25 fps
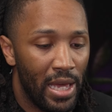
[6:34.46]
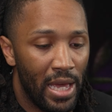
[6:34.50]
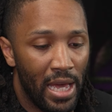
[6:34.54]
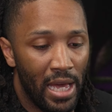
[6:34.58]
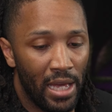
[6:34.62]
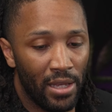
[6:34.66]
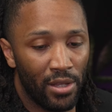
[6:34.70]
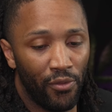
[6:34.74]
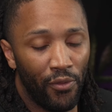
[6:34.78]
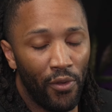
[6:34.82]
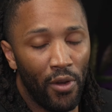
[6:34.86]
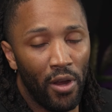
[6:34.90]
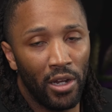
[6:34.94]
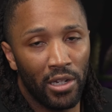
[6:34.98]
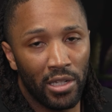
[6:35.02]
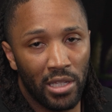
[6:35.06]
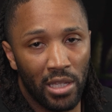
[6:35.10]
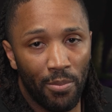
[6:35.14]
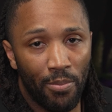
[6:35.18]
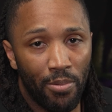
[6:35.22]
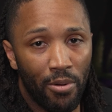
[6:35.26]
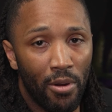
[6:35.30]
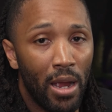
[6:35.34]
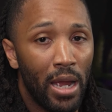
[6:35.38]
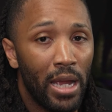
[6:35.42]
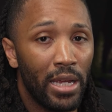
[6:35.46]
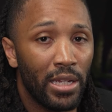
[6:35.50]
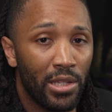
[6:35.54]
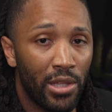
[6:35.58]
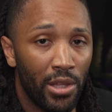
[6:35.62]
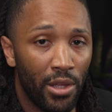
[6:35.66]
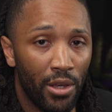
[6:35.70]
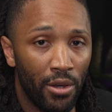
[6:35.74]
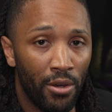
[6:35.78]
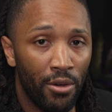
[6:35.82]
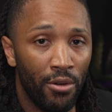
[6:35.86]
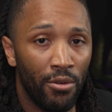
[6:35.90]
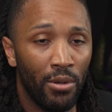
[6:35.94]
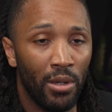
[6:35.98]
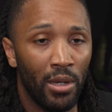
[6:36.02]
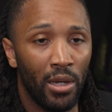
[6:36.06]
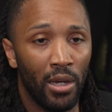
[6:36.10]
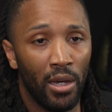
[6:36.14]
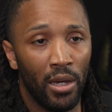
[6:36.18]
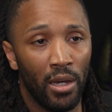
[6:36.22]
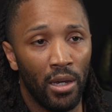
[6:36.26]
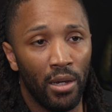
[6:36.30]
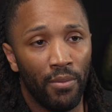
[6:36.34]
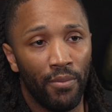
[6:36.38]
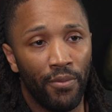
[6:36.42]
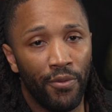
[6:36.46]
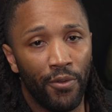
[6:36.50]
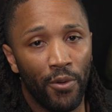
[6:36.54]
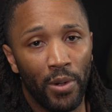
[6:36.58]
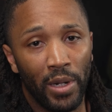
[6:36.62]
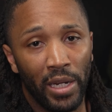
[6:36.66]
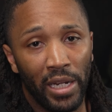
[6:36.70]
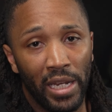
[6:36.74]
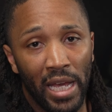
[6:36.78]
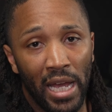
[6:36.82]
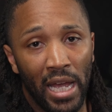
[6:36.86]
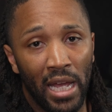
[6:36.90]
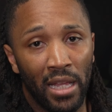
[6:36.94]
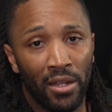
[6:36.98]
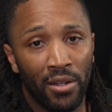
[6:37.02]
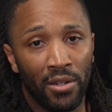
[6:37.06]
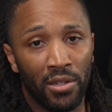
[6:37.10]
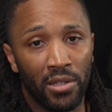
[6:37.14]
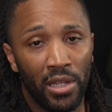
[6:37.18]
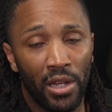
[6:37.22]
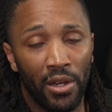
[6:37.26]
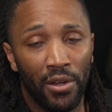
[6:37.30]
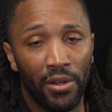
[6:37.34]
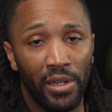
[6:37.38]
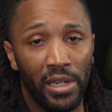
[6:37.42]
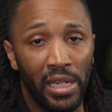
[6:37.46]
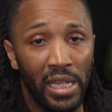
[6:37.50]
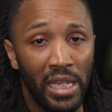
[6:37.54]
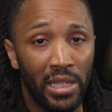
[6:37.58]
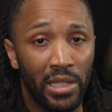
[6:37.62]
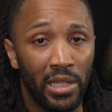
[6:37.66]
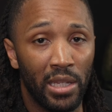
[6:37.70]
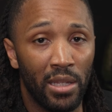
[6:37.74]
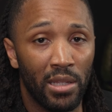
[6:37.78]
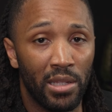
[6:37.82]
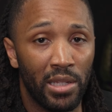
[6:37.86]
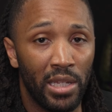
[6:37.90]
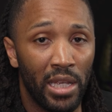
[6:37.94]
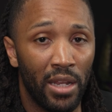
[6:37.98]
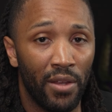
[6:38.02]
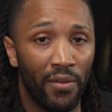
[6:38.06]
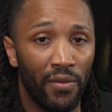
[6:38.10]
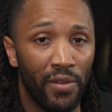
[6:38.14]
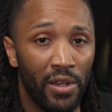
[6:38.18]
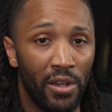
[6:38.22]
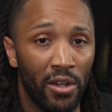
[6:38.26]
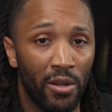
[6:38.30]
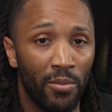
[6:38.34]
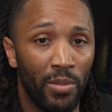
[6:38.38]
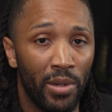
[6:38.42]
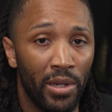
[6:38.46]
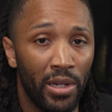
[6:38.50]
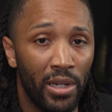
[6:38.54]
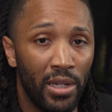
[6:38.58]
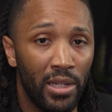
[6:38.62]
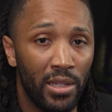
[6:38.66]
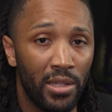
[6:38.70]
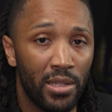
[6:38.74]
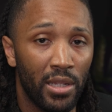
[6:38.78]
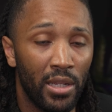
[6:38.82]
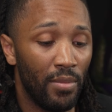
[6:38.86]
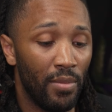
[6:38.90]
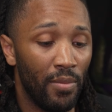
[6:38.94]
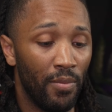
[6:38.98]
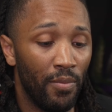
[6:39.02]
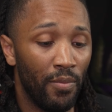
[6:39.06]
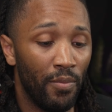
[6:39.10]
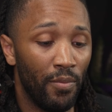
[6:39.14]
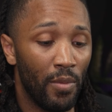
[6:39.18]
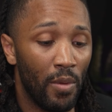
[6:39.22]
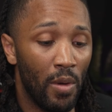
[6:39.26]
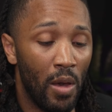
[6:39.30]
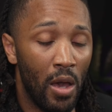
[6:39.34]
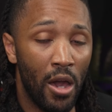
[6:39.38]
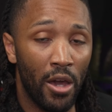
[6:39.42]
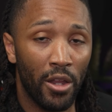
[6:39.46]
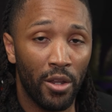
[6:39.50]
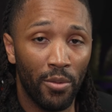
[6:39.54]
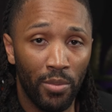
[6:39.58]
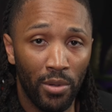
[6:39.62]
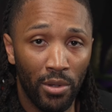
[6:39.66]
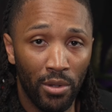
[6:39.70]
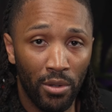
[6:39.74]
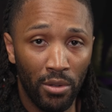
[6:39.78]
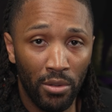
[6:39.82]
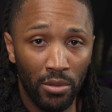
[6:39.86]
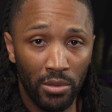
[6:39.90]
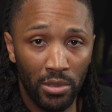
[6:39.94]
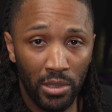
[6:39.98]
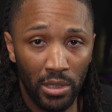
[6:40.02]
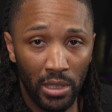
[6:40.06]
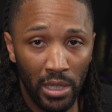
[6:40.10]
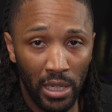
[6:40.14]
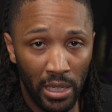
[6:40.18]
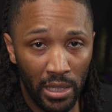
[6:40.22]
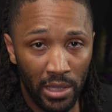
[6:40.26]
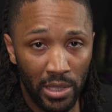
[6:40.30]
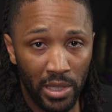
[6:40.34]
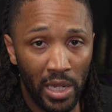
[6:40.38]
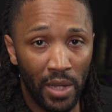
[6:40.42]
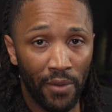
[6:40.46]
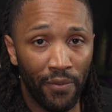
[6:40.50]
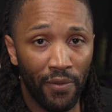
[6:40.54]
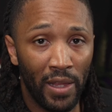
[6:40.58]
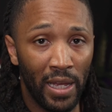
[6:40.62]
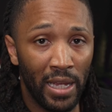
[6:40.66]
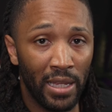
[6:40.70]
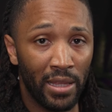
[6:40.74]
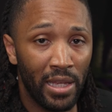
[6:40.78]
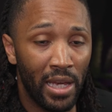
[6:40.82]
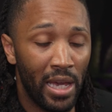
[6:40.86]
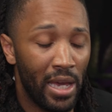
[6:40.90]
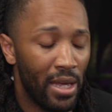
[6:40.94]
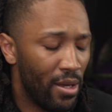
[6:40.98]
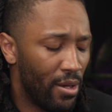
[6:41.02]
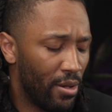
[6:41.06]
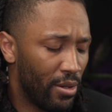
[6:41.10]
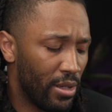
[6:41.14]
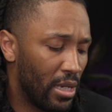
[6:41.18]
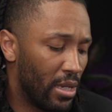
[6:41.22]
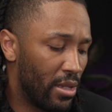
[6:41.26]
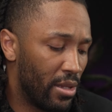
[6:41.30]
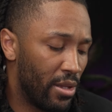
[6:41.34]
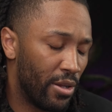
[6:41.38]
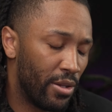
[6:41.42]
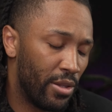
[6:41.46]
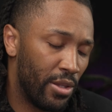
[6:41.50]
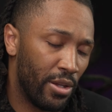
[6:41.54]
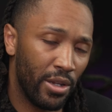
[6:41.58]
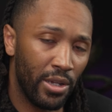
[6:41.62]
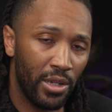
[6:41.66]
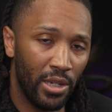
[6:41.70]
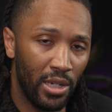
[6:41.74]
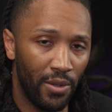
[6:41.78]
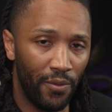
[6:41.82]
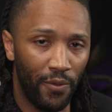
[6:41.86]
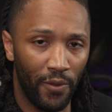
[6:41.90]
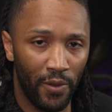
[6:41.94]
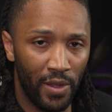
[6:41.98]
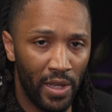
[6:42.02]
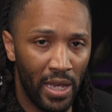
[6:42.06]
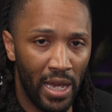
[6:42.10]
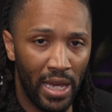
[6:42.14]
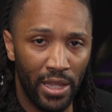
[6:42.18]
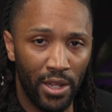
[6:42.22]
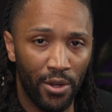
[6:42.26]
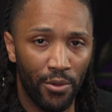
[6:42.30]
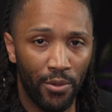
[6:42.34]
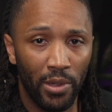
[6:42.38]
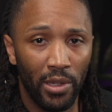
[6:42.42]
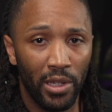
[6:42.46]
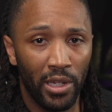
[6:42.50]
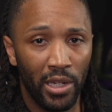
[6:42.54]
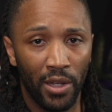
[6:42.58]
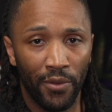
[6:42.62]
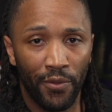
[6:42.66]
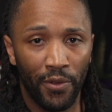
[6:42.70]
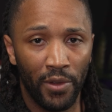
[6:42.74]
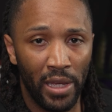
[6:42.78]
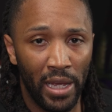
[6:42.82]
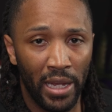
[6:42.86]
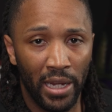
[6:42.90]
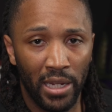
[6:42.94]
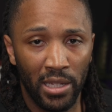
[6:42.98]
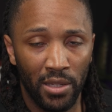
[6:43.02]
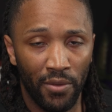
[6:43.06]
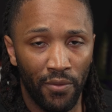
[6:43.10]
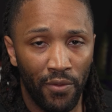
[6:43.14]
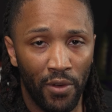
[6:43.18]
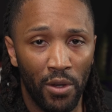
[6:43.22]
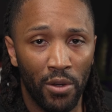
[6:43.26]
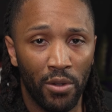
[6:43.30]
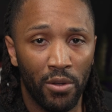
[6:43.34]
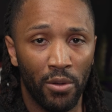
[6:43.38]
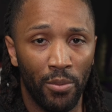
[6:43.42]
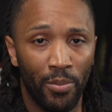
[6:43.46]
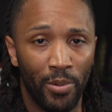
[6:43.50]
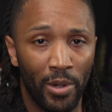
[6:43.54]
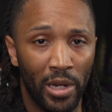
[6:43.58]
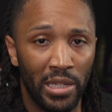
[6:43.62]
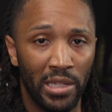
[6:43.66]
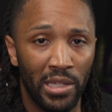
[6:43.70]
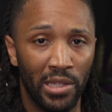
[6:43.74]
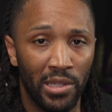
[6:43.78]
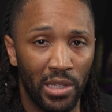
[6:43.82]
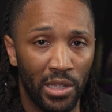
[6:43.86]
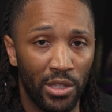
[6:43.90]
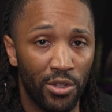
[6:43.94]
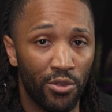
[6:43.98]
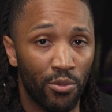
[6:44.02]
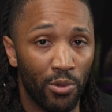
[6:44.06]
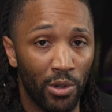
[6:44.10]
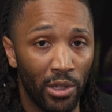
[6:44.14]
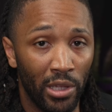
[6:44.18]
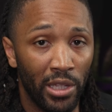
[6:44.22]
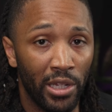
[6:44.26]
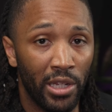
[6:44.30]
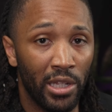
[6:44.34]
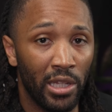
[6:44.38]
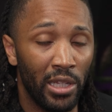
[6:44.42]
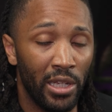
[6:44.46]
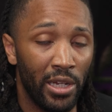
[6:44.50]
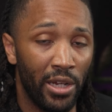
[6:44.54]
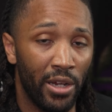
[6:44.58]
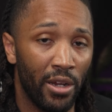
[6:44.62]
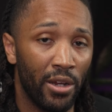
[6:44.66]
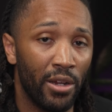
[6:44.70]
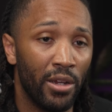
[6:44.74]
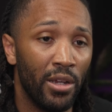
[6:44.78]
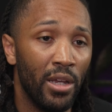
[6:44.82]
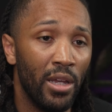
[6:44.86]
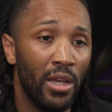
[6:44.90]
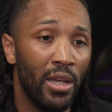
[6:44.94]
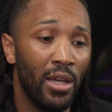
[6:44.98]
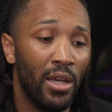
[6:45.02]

as far as the price though, $40, they're a decent set of earbuds. Audibles and stuff like that, oh yeah, they're good for that. They're really good for that because the vocal presence is really clear.